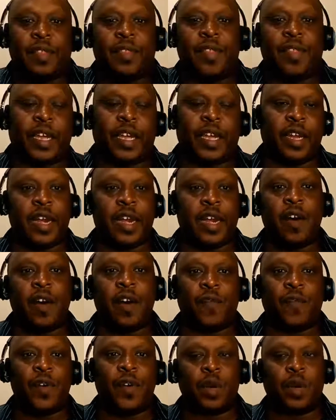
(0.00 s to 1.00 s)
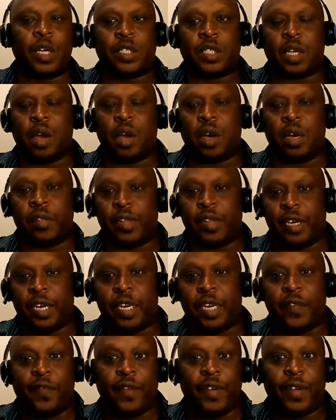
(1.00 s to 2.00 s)
they can now focus on the
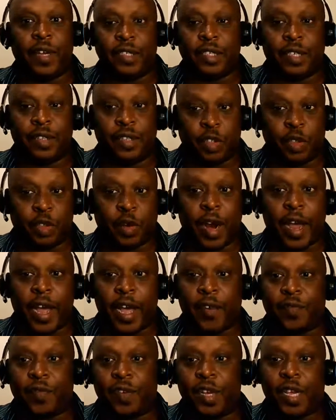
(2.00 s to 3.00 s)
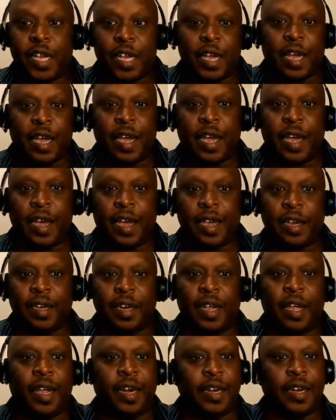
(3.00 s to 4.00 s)
defense in the draft
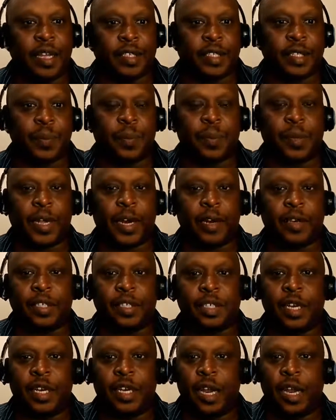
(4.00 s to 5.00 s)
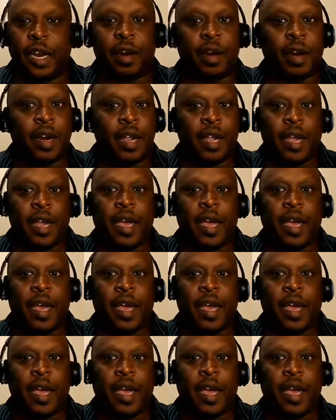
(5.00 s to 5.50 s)
and get some players in there.